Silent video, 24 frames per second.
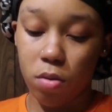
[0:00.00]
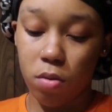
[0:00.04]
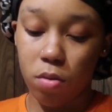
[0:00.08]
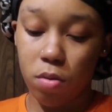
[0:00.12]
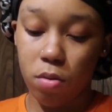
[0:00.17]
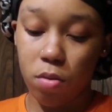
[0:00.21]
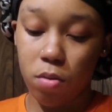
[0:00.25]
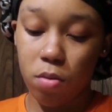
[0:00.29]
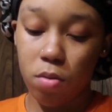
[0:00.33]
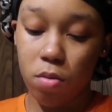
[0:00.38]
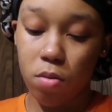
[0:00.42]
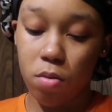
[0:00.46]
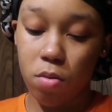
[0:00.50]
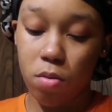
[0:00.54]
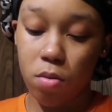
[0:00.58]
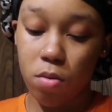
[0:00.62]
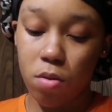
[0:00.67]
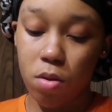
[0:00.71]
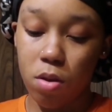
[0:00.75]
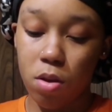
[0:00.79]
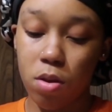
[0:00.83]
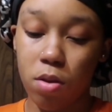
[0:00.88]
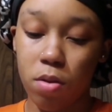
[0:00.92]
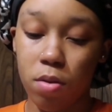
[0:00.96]

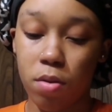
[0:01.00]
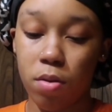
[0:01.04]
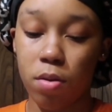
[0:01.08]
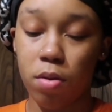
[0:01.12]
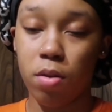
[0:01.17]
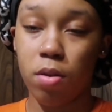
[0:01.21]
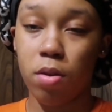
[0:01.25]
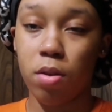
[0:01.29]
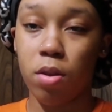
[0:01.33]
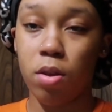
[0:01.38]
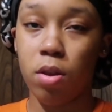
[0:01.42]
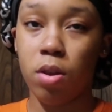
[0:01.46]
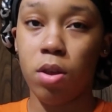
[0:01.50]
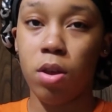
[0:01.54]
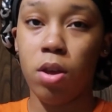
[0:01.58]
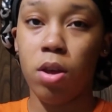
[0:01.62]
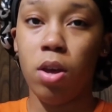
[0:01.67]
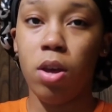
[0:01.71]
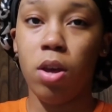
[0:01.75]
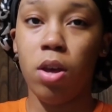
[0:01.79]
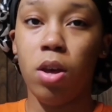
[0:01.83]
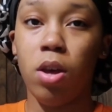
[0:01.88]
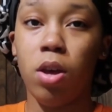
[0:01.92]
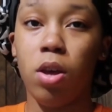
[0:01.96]
Ooh,
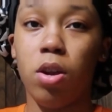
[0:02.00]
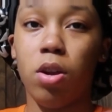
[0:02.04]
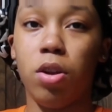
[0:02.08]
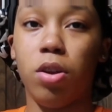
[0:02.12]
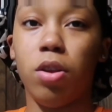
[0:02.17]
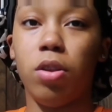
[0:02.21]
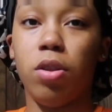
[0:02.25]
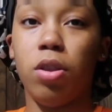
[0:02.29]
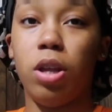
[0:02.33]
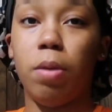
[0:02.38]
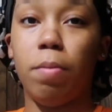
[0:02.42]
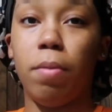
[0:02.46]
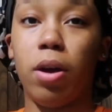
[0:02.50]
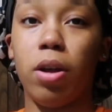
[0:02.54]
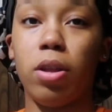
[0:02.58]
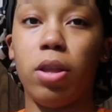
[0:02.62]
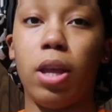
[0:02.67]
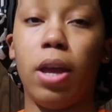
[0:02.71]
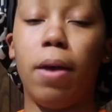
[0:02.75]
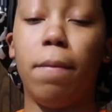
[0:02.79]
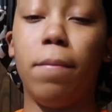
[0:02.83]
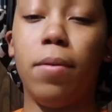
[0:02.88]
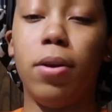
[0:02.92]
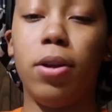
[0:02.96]
just need about
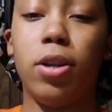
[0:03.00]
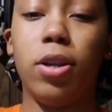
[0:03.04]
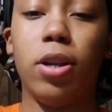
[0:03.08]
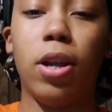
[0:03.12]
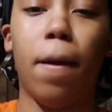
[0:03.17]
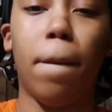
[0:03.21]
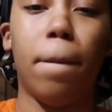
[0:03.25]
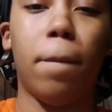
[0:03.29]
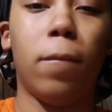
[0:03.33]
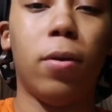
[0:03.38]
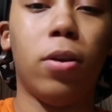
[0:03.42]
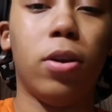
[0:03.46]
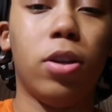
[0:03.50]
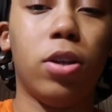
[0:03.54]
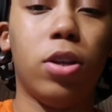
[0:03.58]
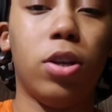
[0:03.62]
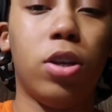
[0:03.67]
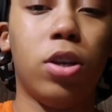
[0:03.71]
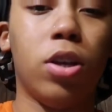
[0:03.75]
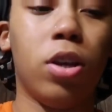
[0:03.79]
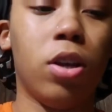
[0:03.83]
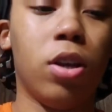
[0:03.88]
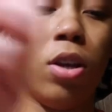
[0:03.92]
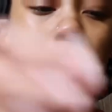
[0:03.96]
that much, not
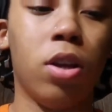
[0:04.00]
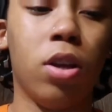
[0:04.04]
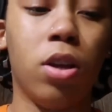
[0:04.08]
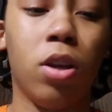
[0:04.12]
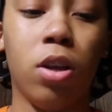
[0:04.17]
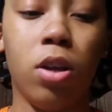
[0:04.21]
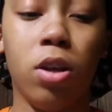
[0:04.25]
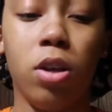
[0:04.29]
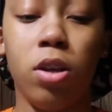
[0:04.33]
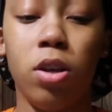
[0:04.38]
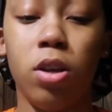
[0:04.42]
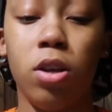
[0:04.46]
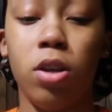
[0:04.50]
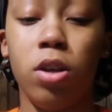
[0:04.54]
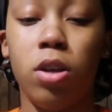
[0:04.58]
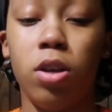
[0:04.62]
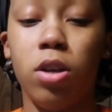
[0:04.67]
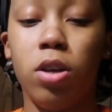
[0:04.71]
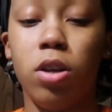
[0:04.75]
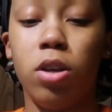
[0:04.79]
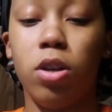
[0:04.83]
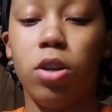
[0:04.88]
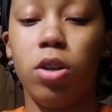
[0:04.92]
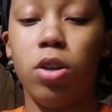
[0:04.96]
much,
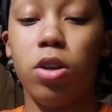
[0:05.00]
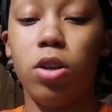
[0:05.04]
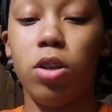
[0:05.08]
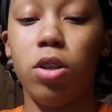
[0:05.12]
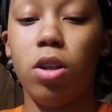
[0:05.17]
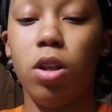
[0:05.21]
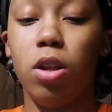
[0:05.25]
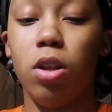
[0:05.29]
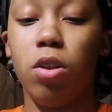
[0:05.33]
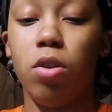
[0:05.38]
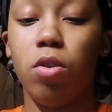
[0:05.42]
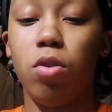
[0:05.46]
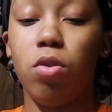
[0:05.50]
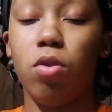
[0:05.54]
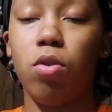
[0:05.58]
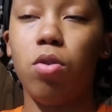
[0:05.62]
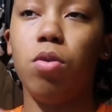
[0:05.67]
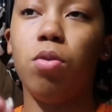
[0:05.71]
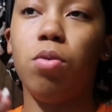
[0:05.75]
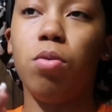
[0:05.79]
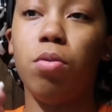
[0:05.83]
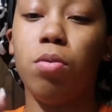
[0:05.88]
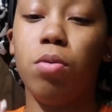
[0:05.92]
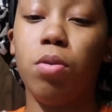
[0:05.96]
just a
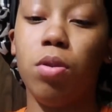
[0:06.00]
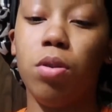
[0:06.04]
little.